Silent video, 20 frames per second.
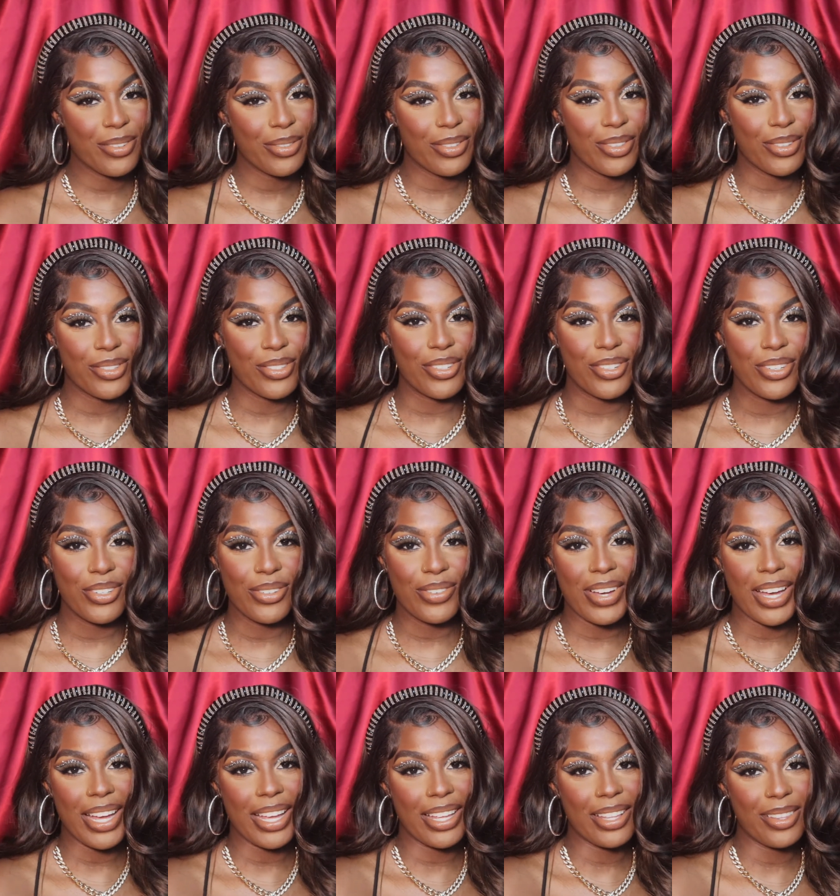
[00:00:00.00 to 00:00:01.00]
For those who are new,
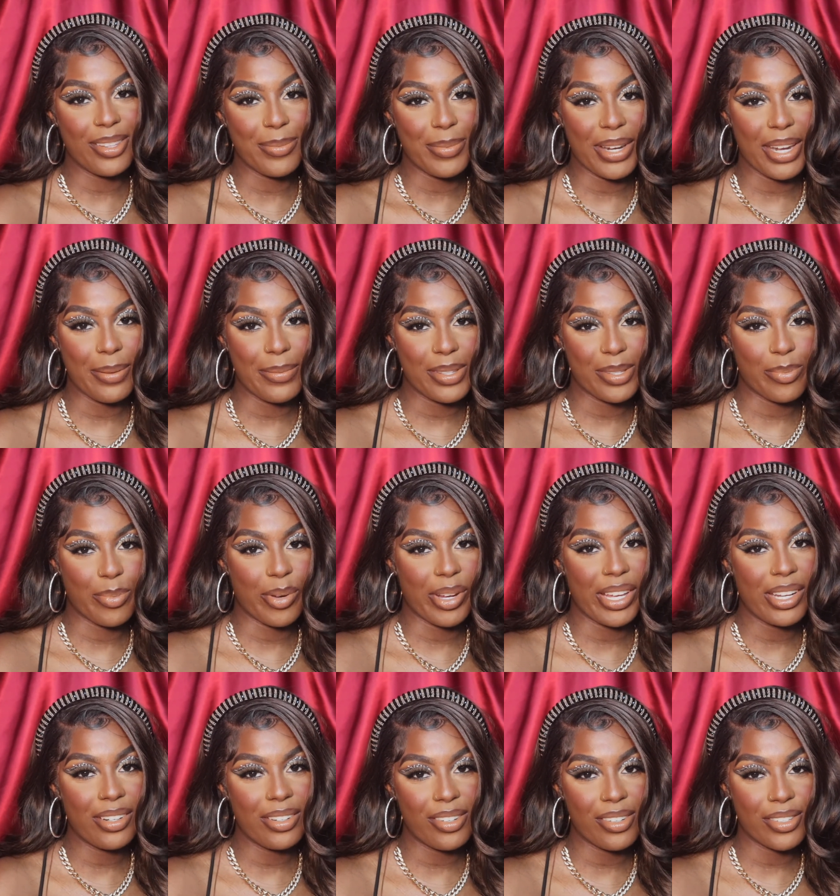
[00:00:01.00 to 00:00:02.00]
hi, hello, my name is
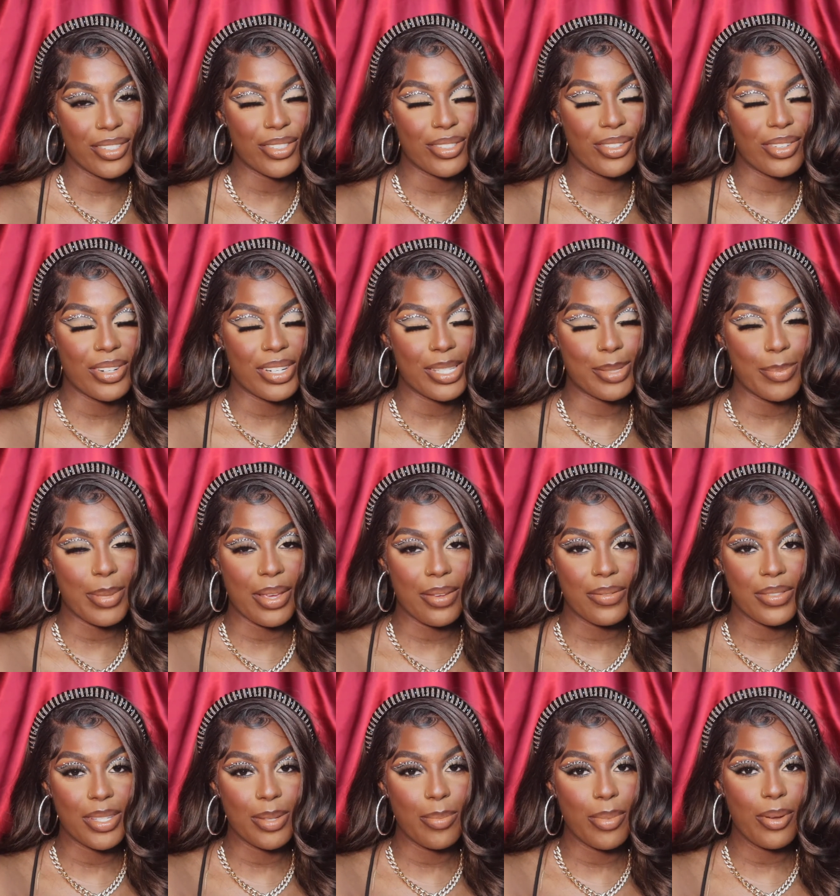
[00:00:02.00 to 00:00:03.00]
Brianna, also known as
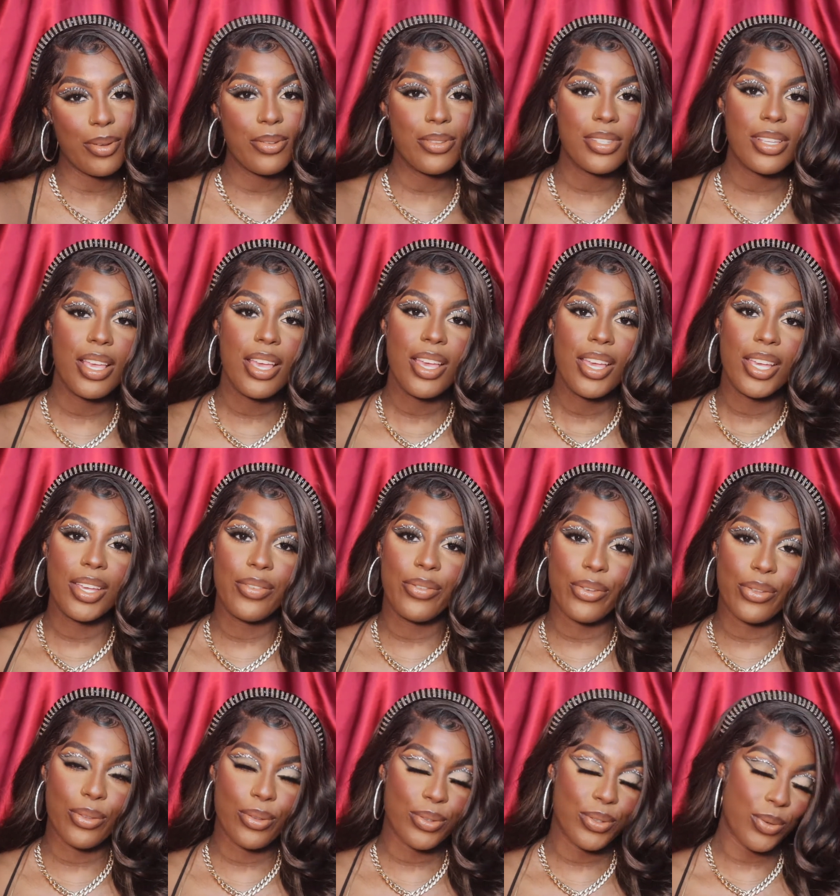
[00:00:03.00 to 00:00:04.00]
BFT Post. And for
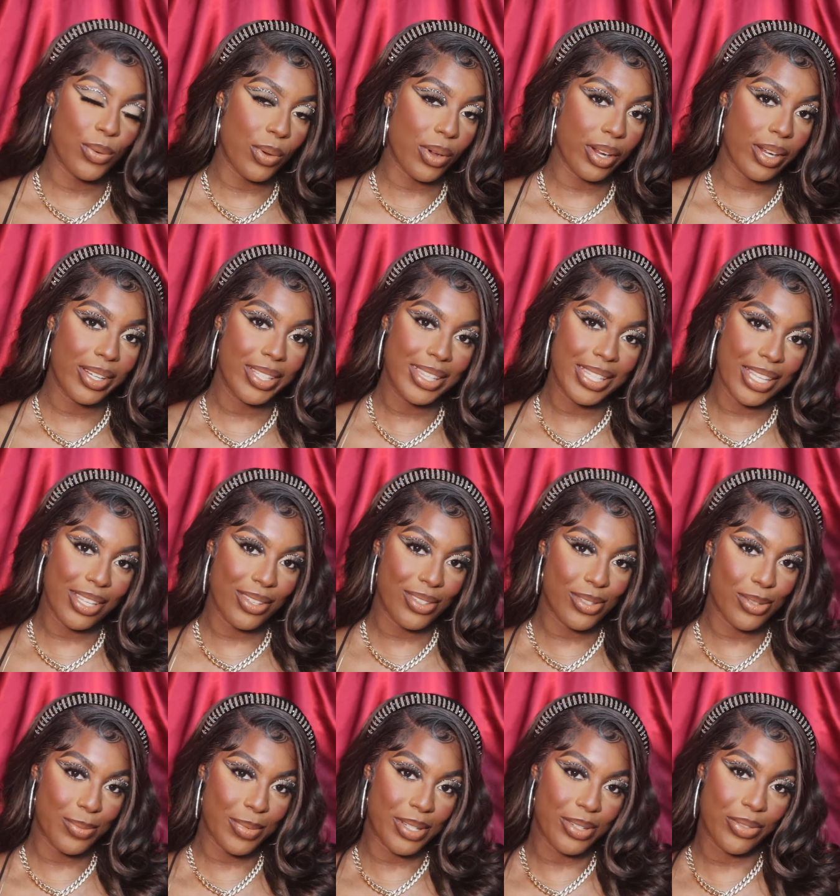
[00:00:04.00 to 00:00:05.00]
those who aren't, thank you
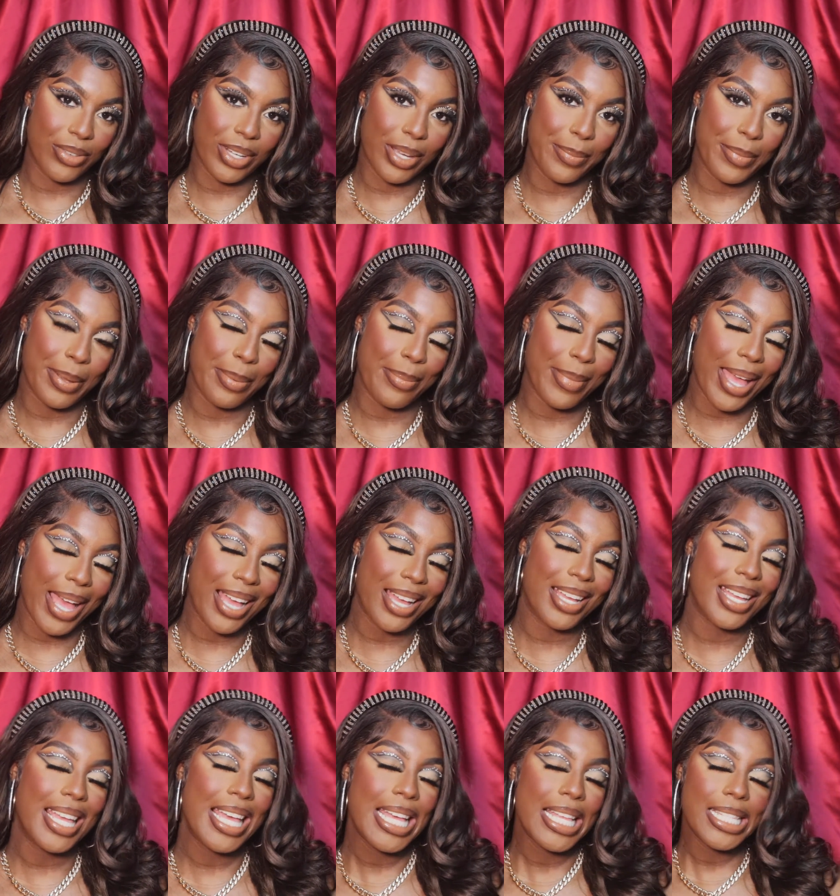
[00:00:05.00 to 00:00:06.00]
so much for coming
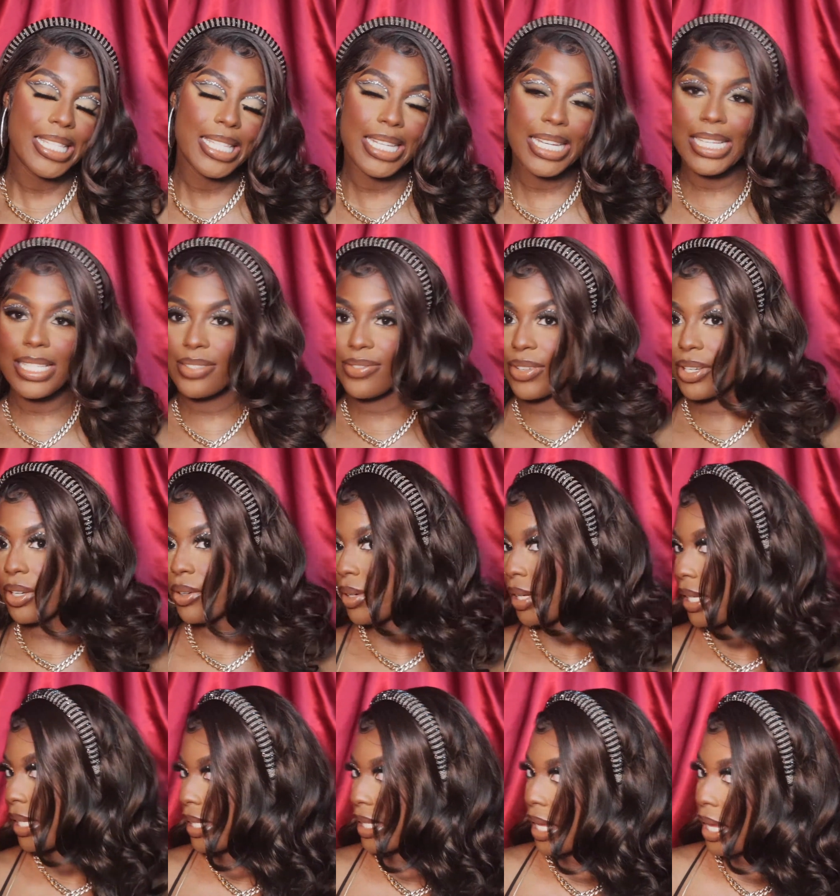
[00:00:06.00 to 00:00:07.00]
back. Today's video
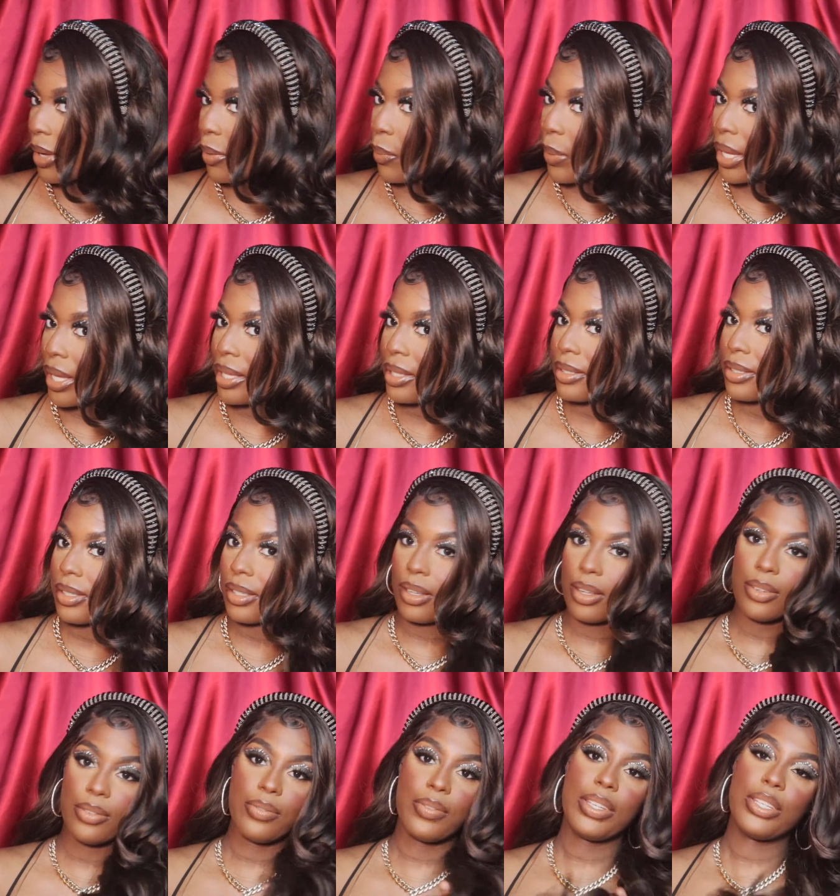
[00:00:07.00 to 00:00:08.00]
is a wig
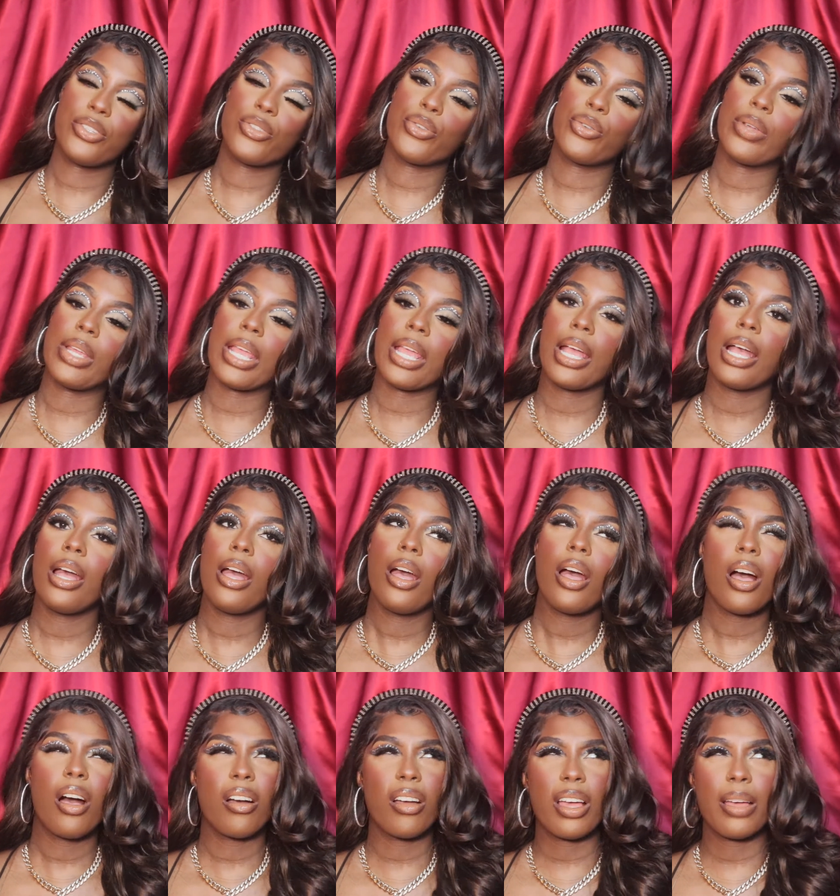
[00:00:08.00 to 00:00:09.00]
install featuring,
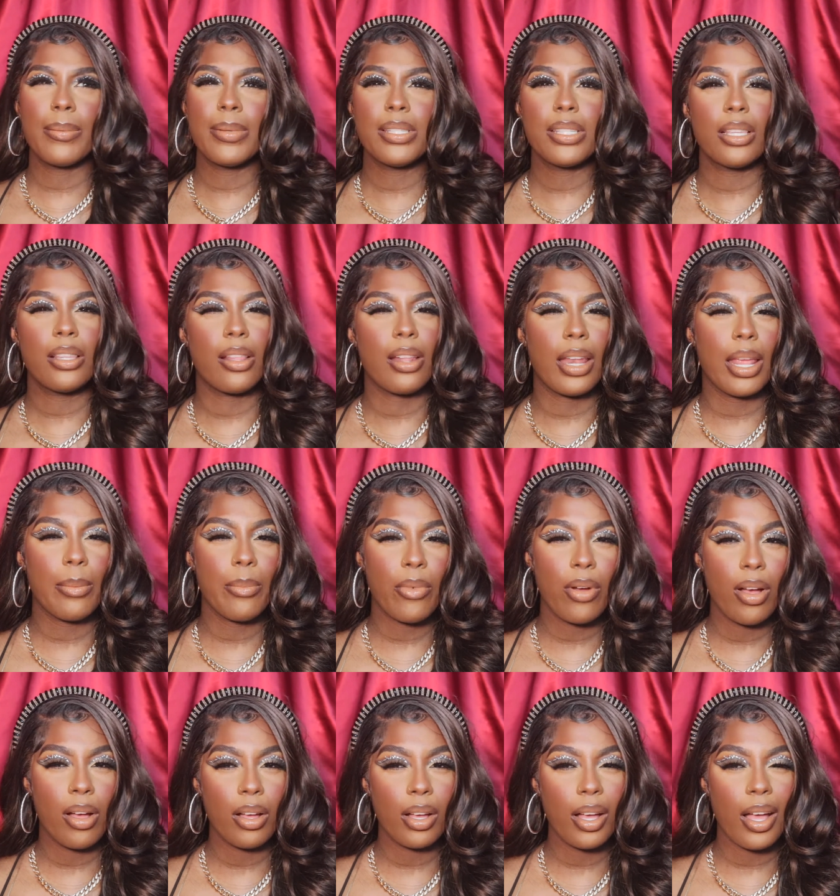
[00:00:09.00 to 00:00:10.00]
look, I've been saying the name
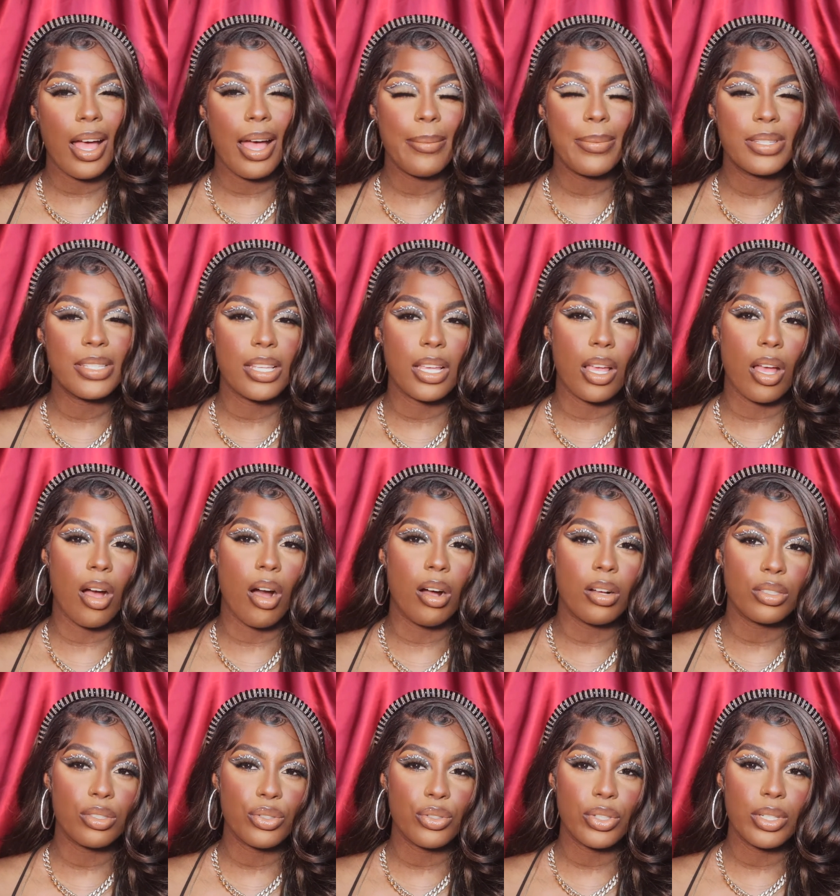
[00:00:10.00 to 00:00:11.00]
wrong. I've been saying
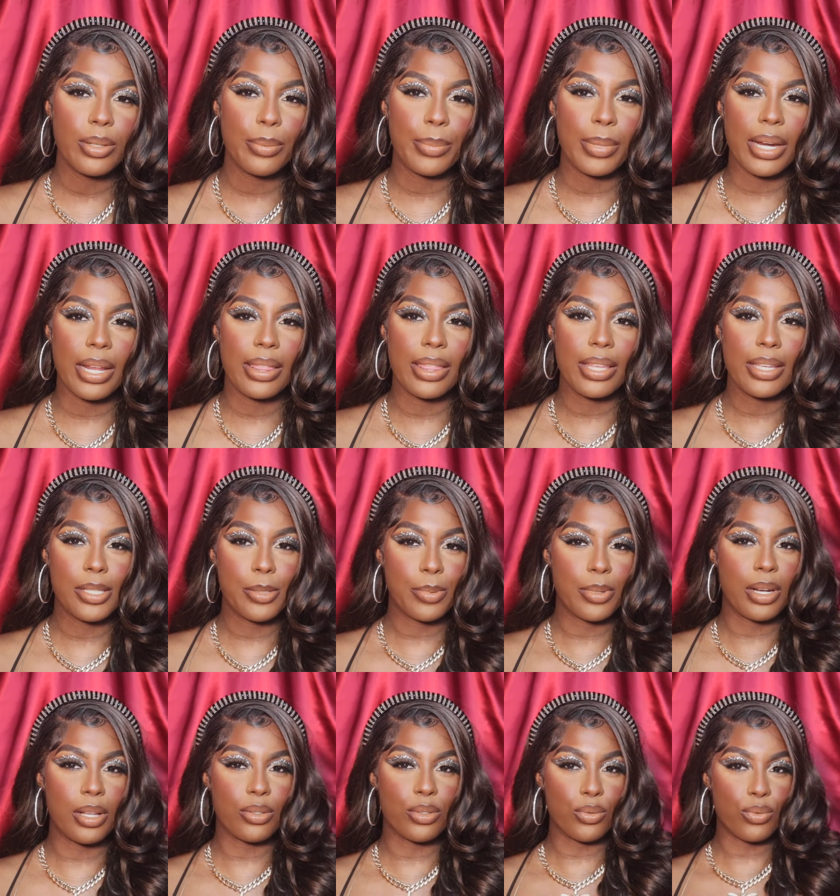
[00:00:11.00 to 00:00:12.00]
Outre, but I think it's
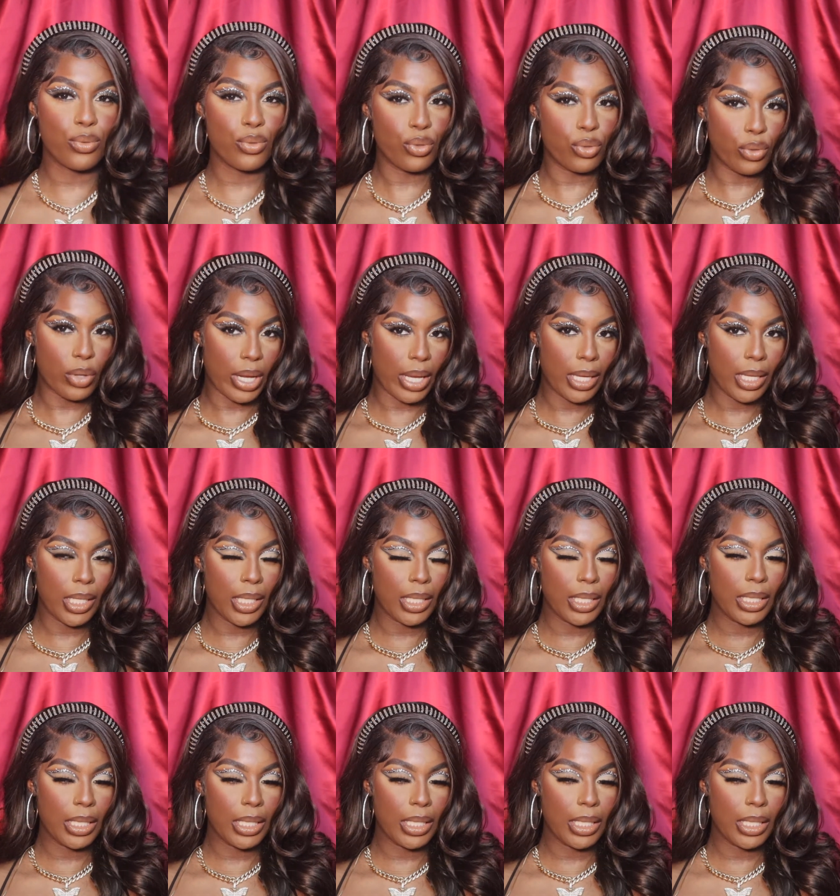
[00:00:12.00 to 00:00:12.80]
pronounced Outre.